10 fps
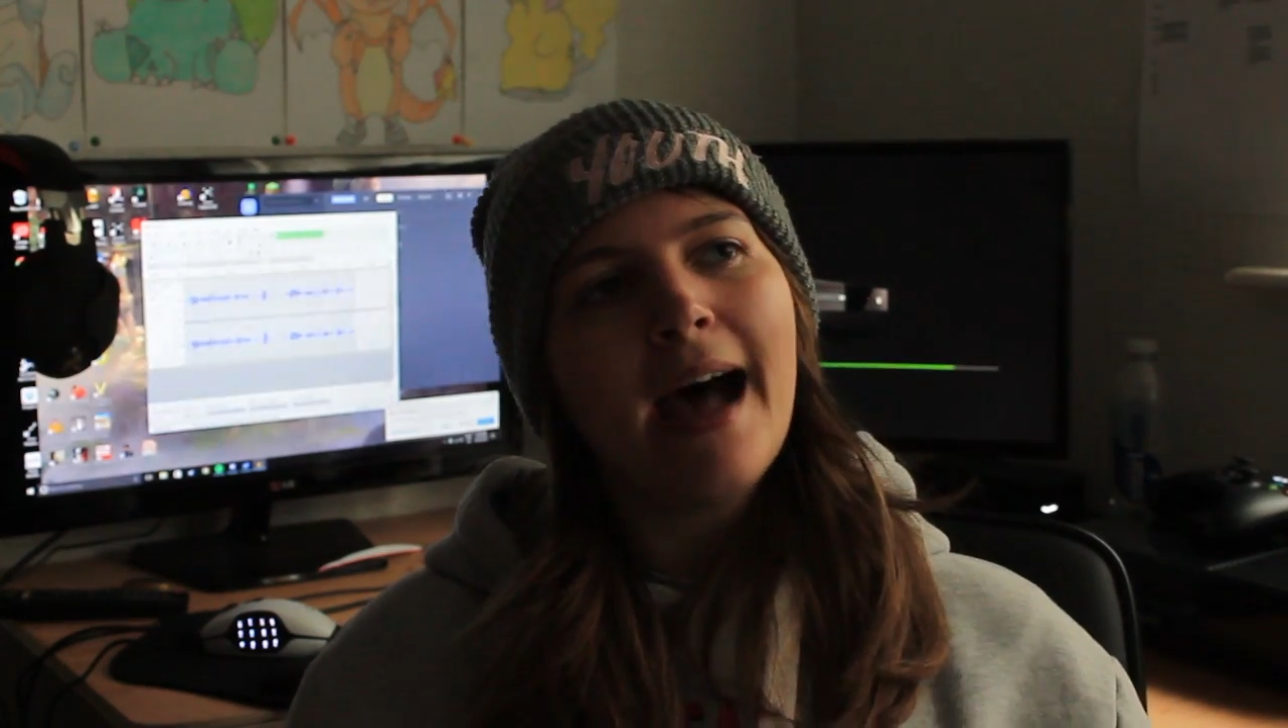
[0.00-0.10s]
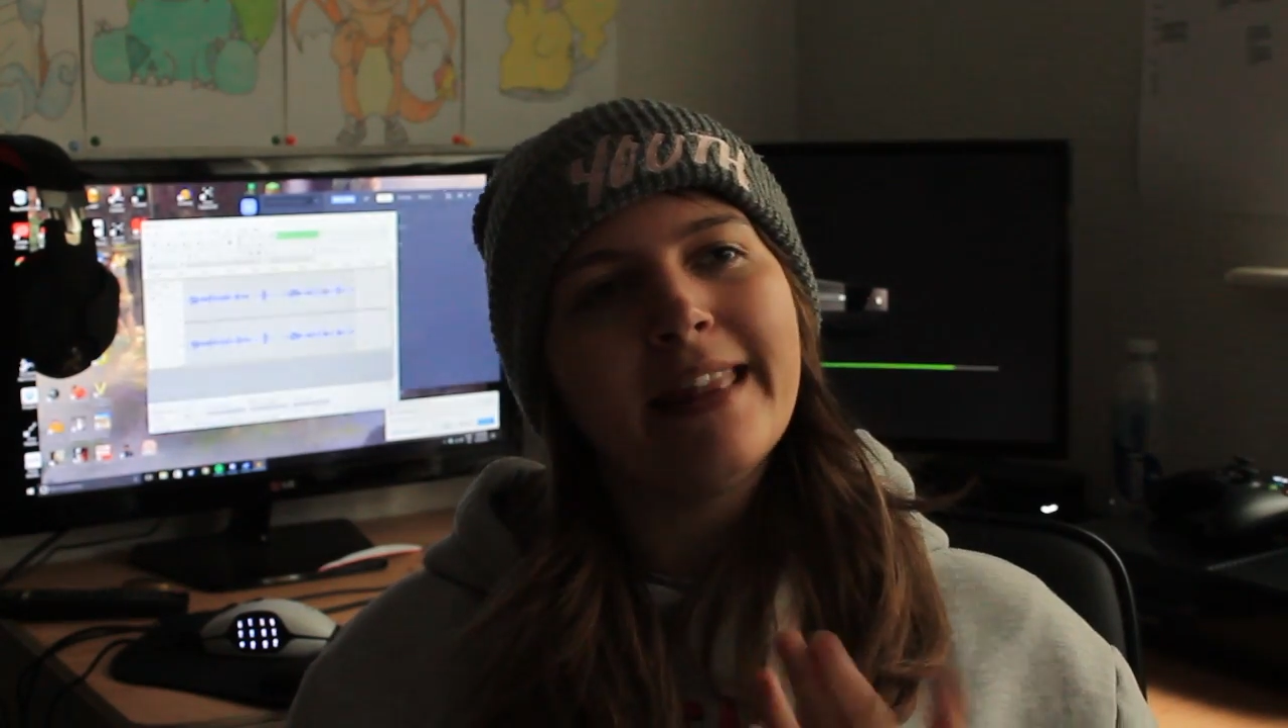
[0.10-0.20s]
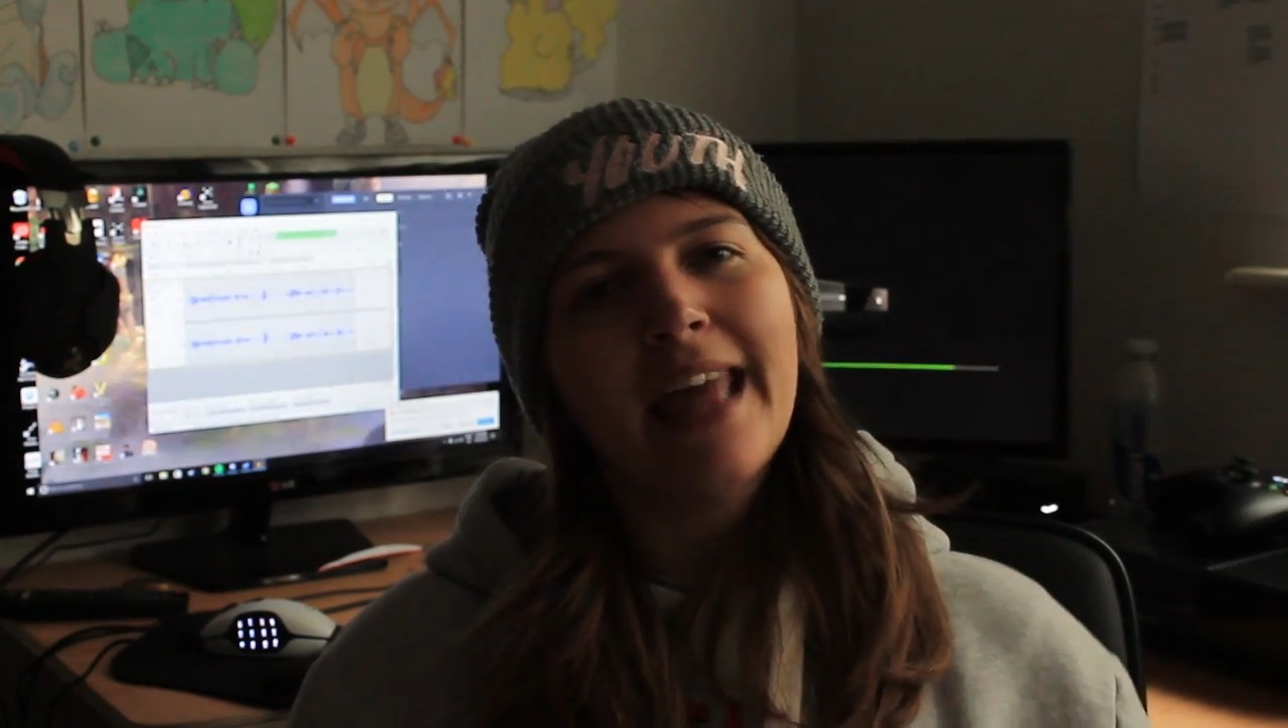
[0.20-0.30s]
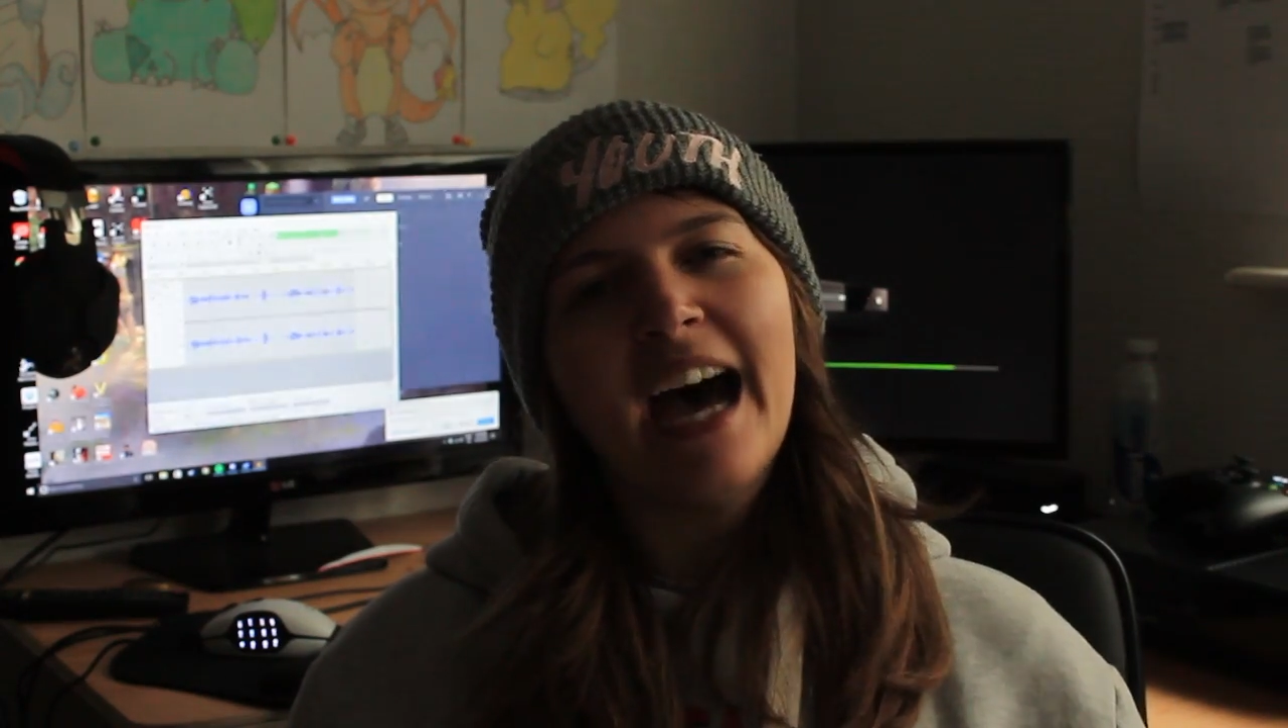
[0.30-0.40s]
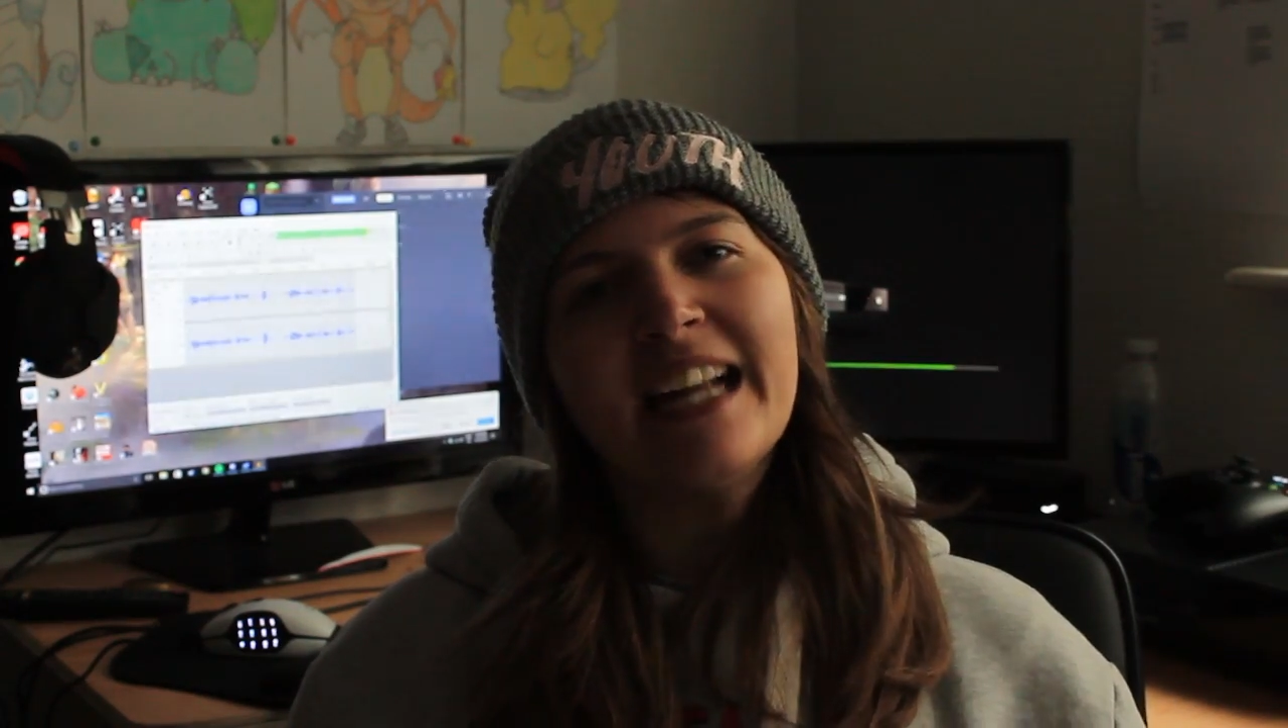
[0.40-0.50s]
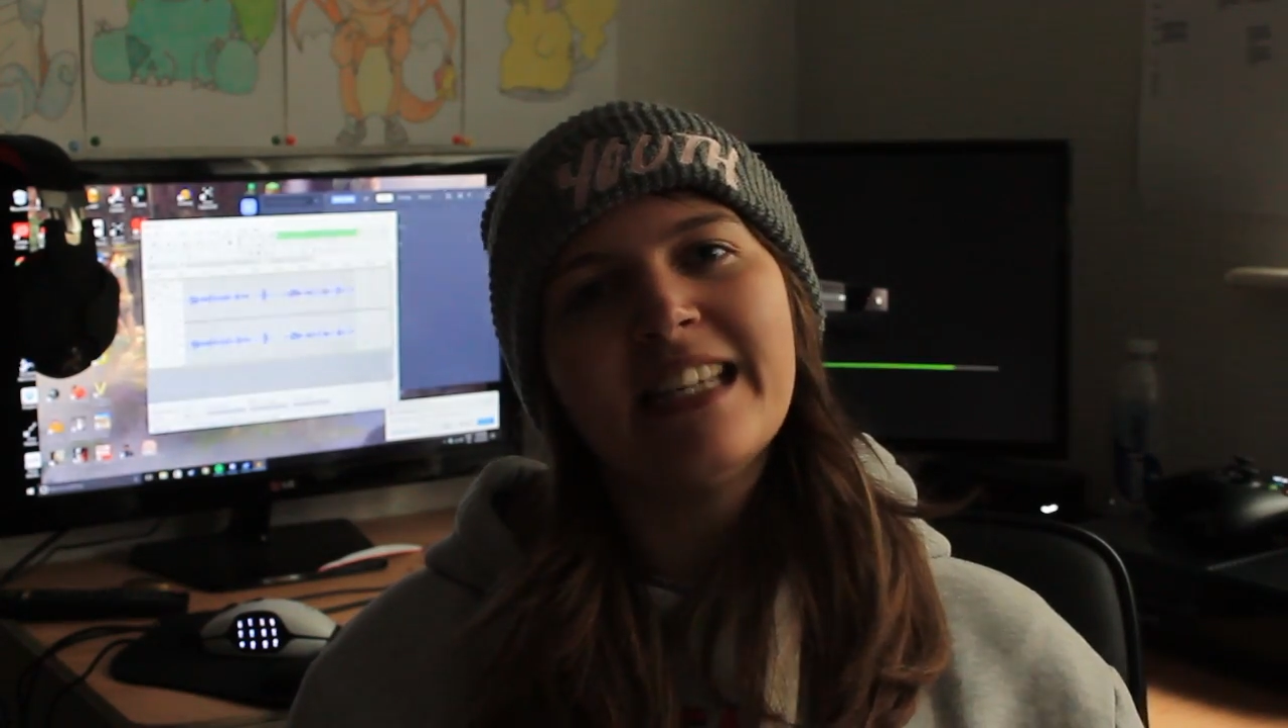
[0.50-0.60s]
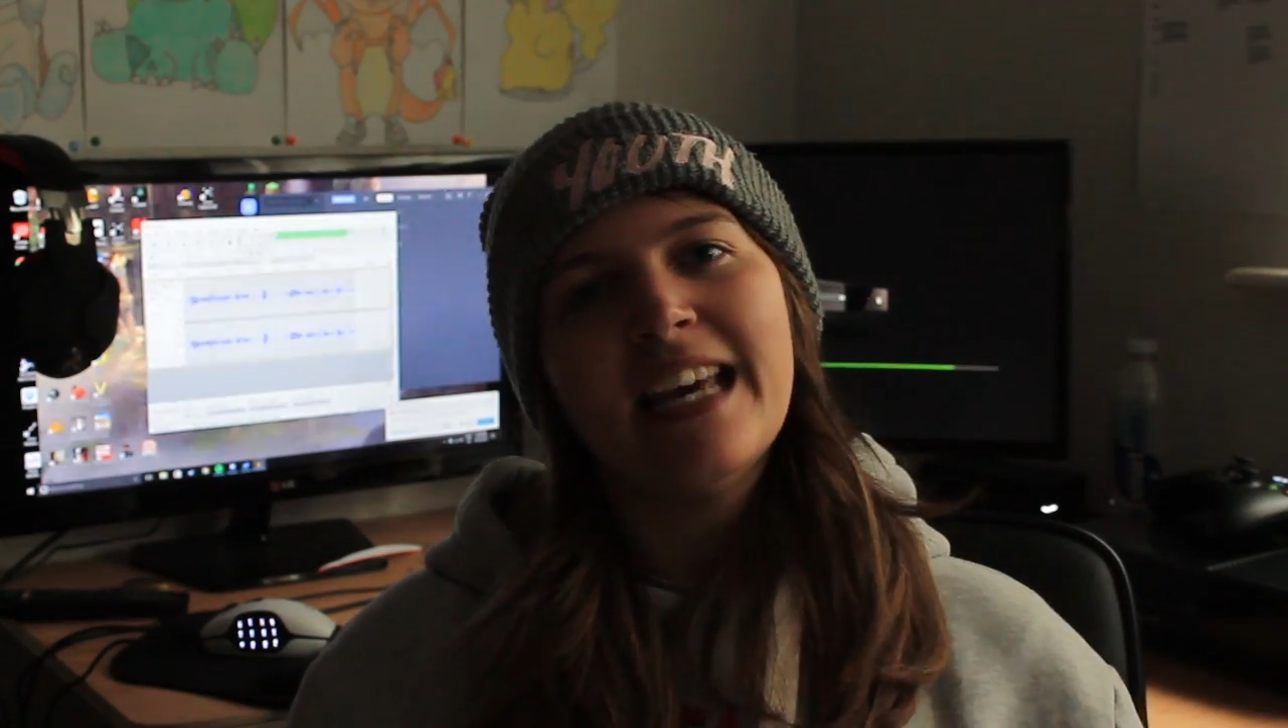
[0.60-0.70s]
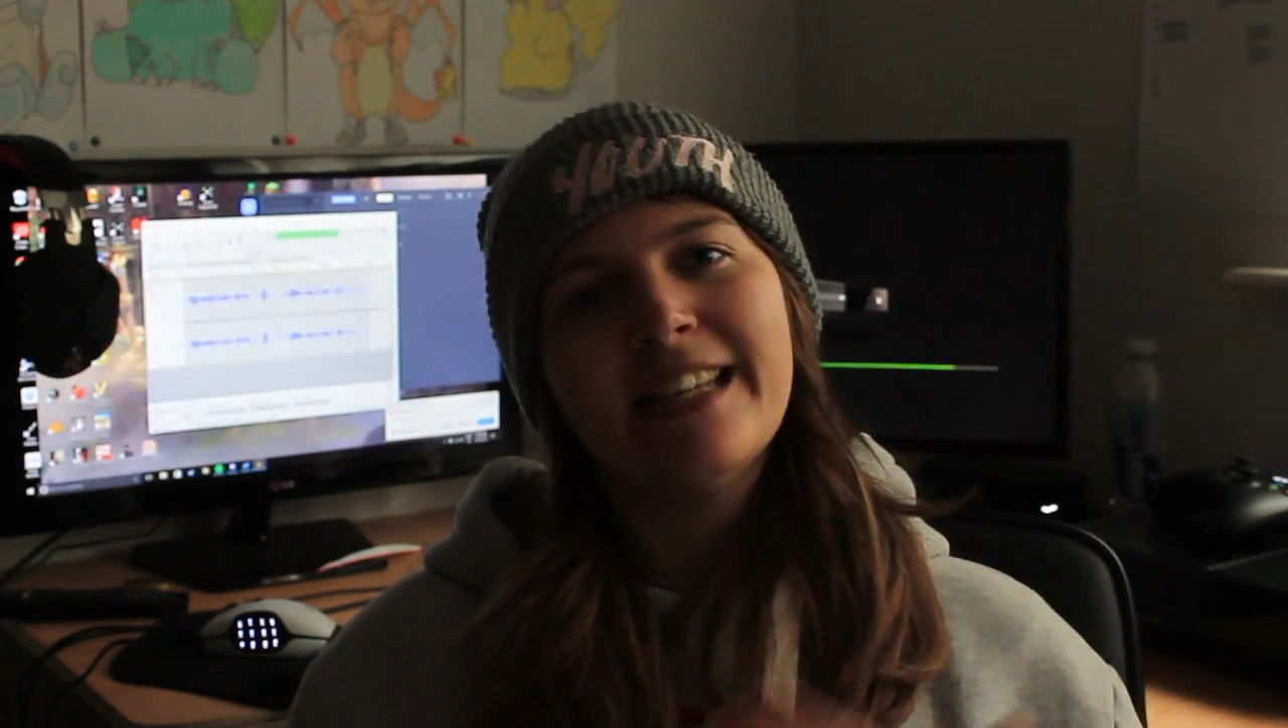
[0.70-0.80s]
and that